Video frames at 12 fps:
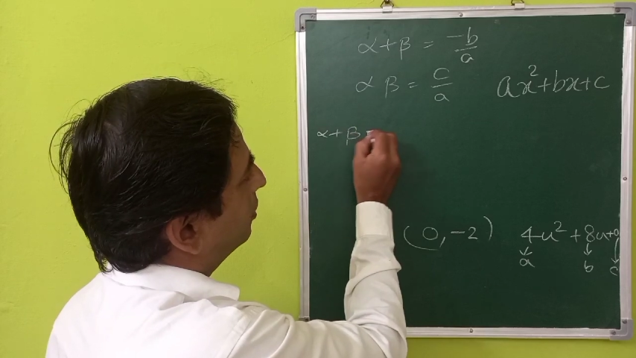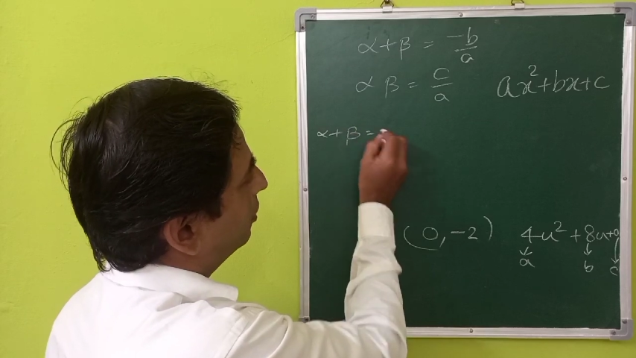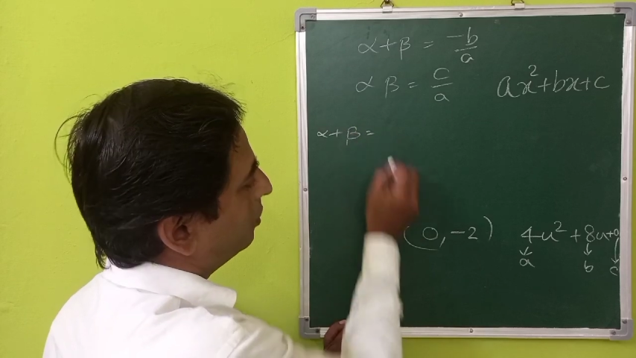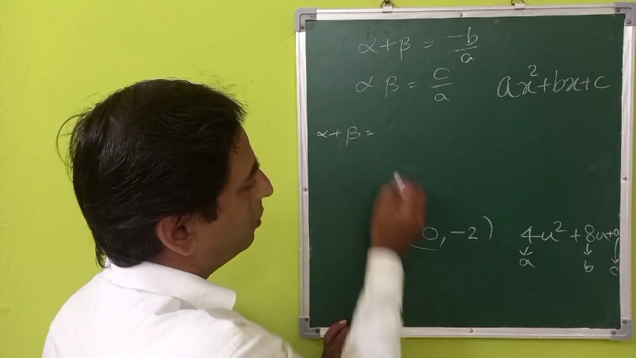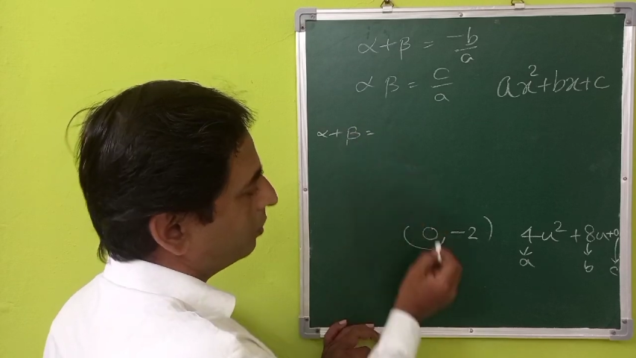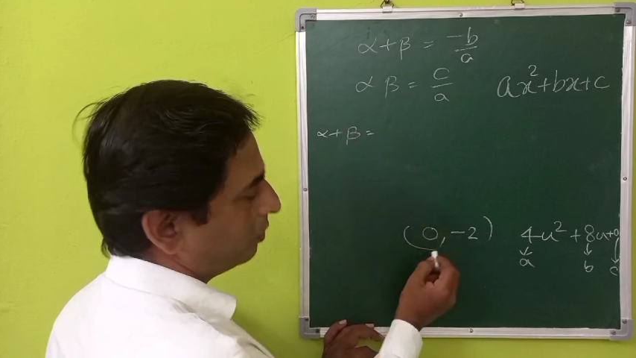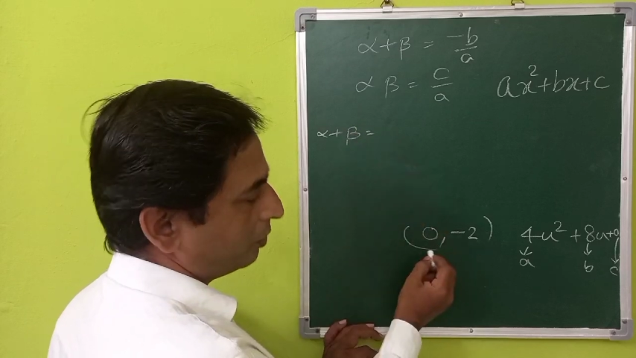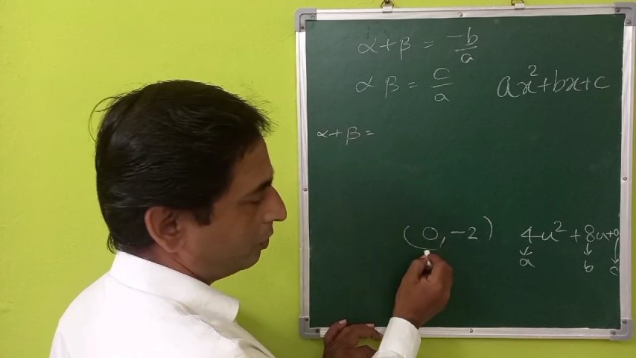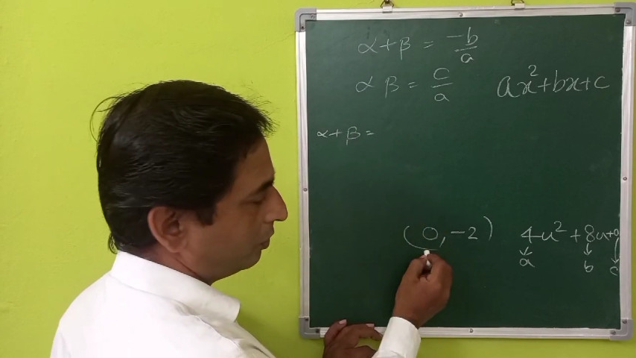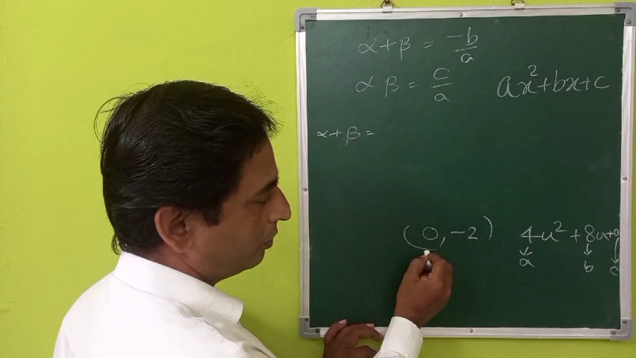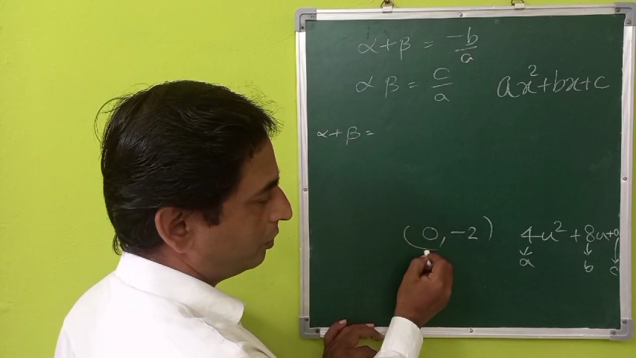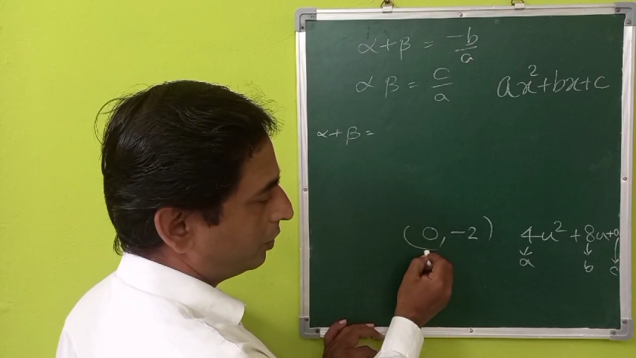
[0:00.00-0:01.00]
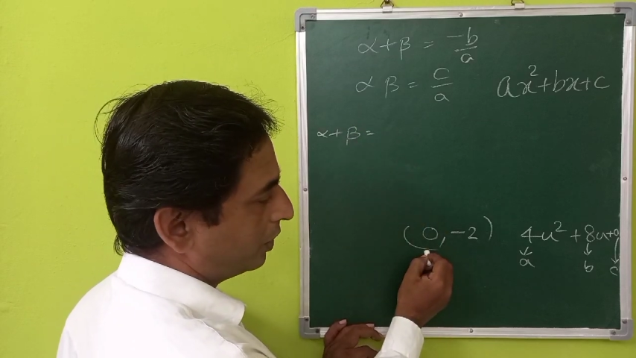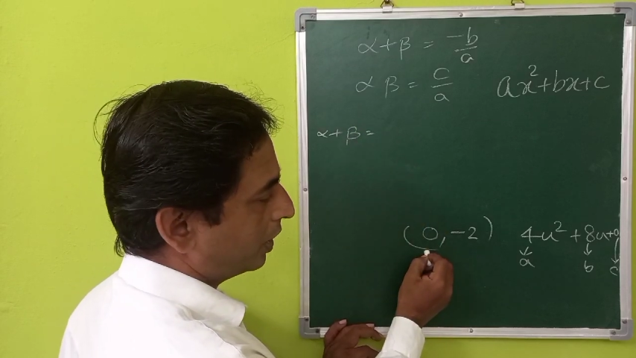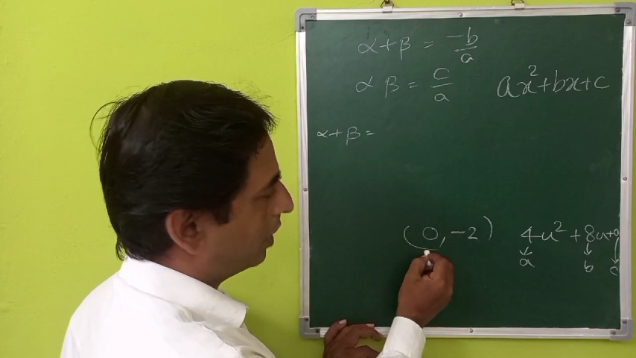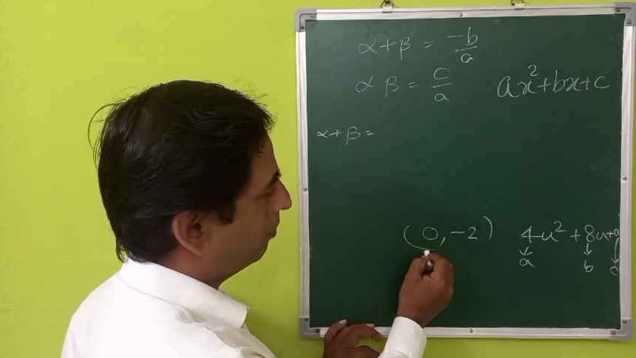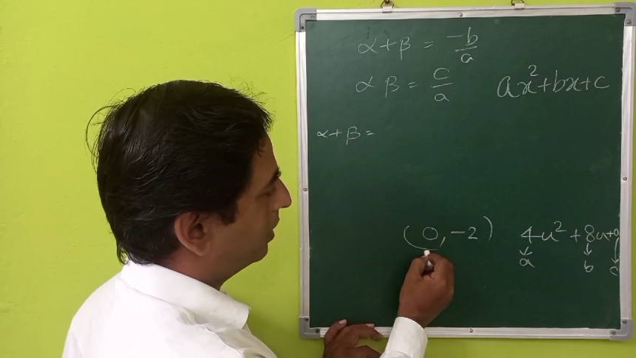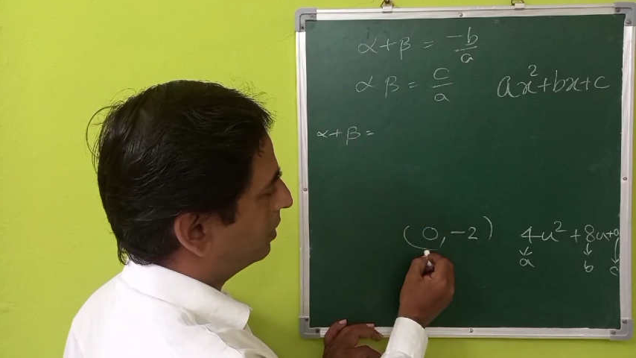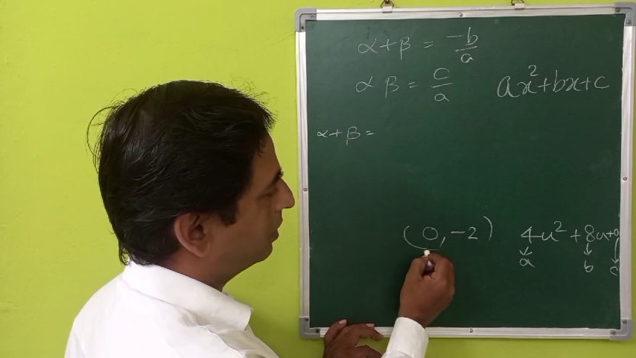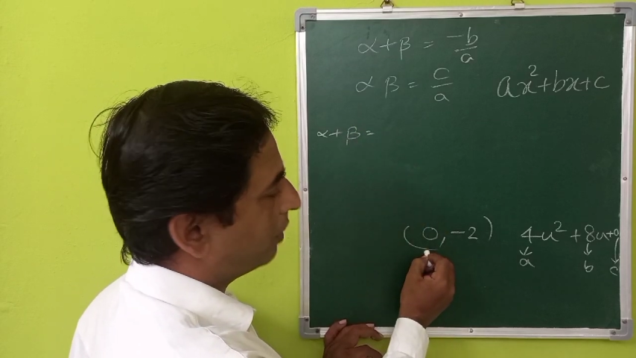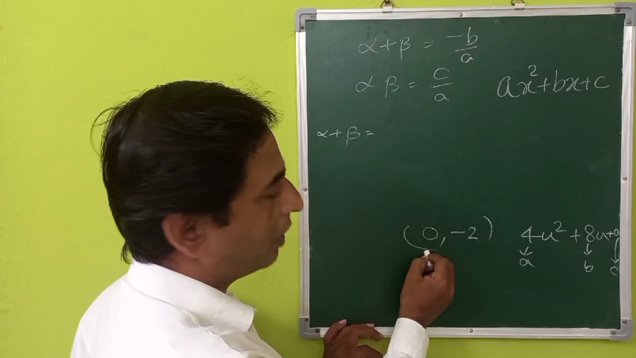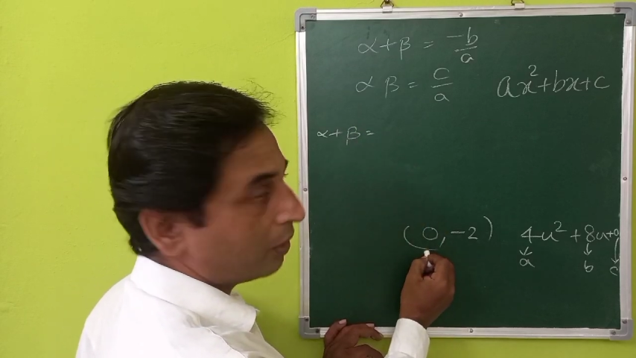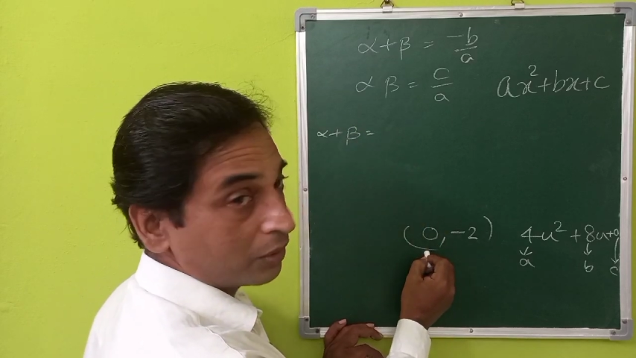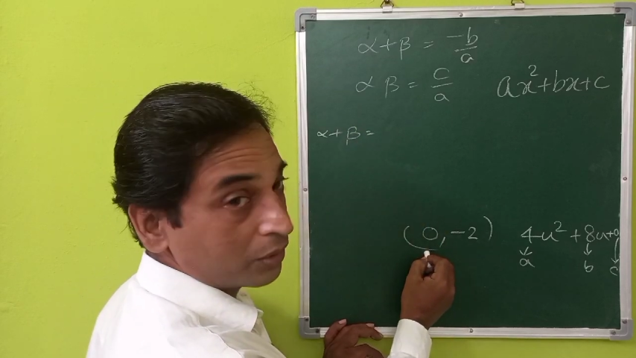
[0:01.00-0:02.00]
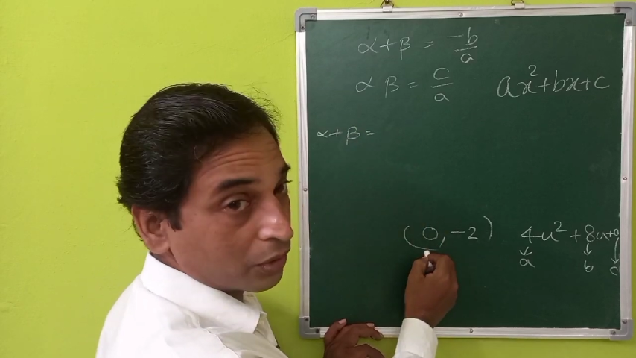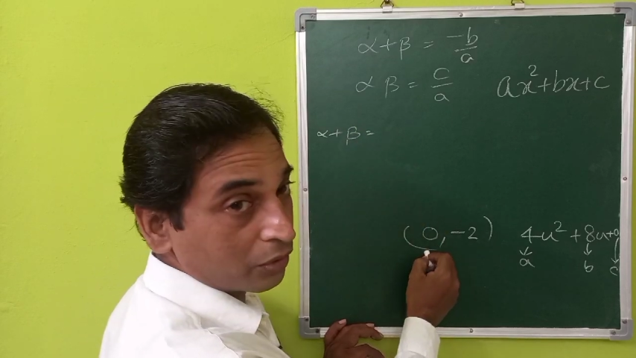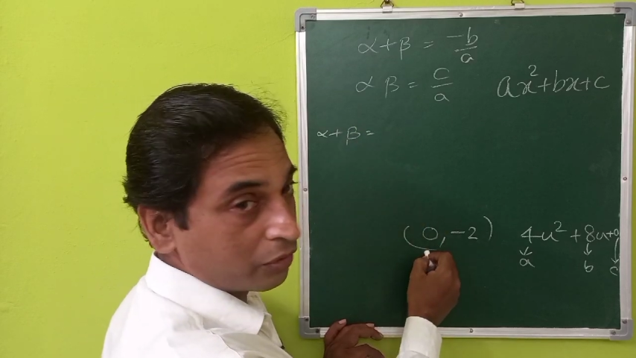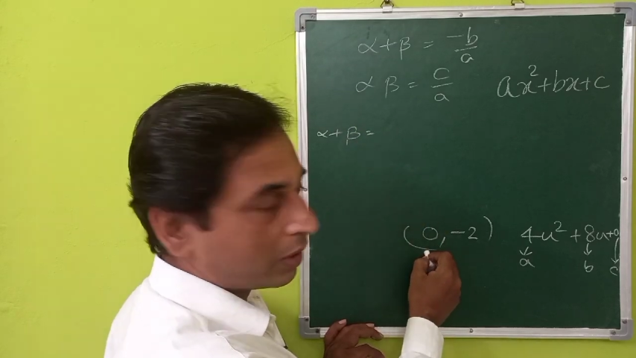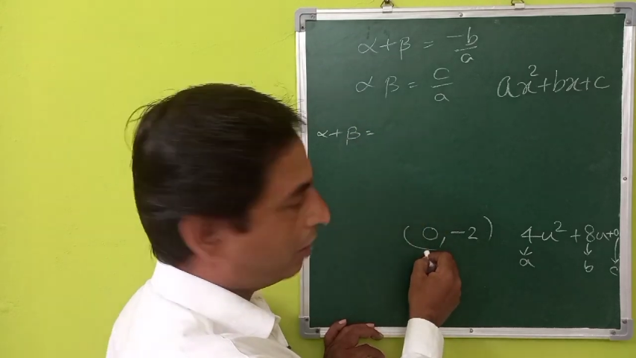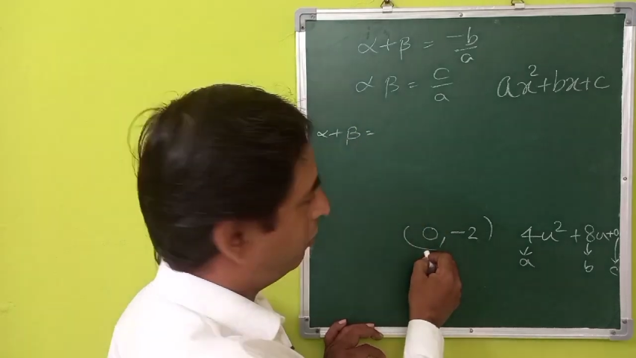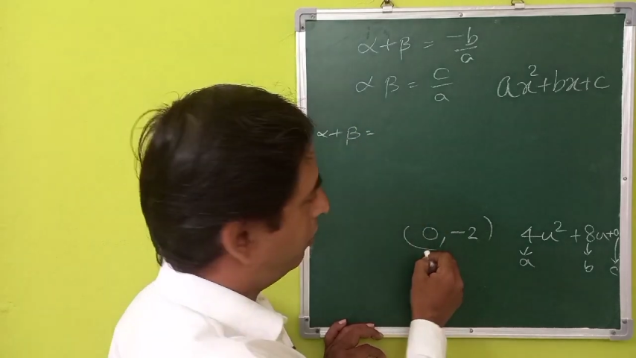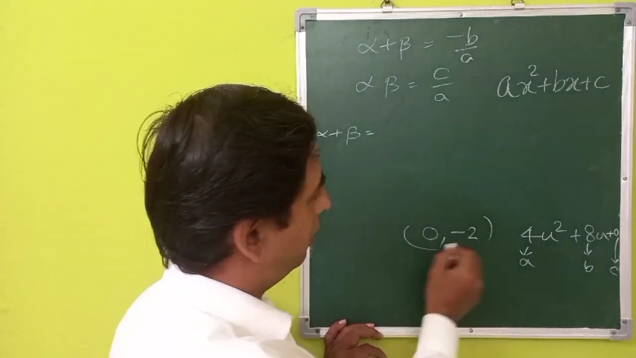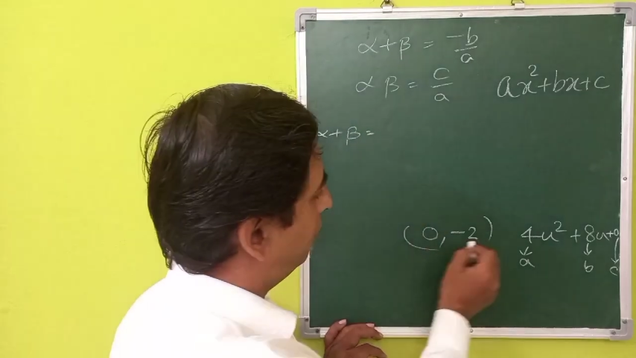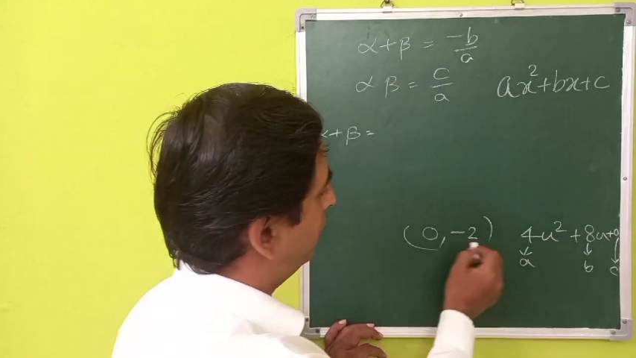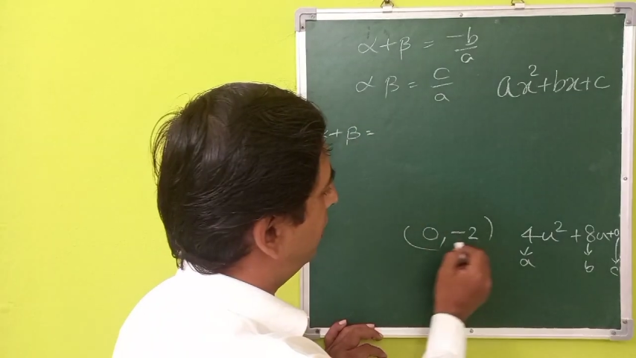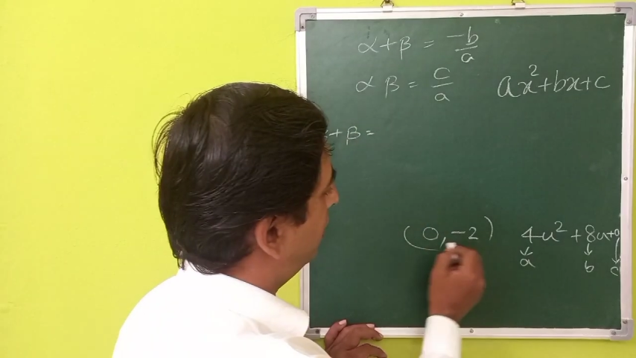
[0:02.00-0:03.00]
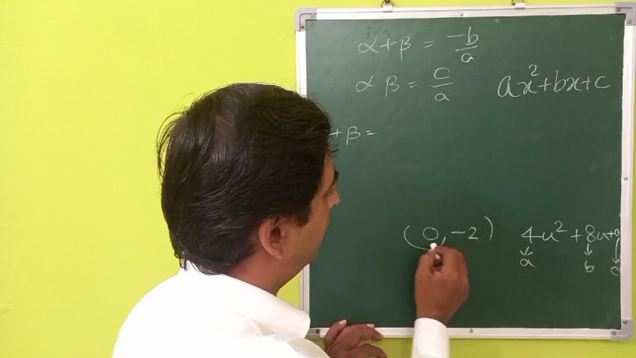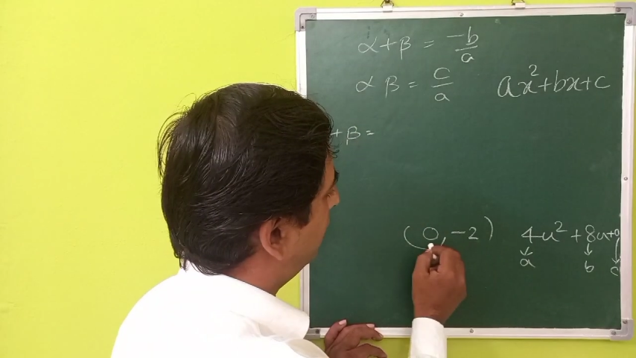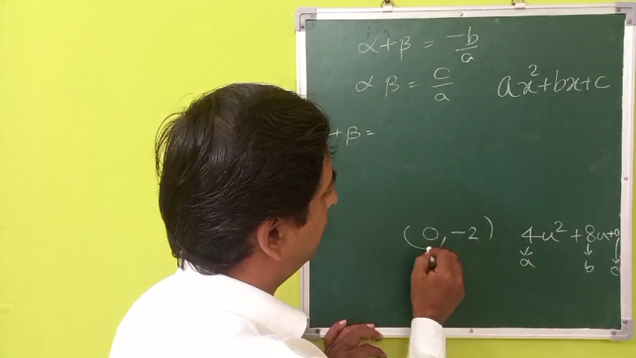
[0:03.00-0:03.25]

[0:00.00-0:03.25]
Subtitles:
equal to, you can replace the values of alpha and beta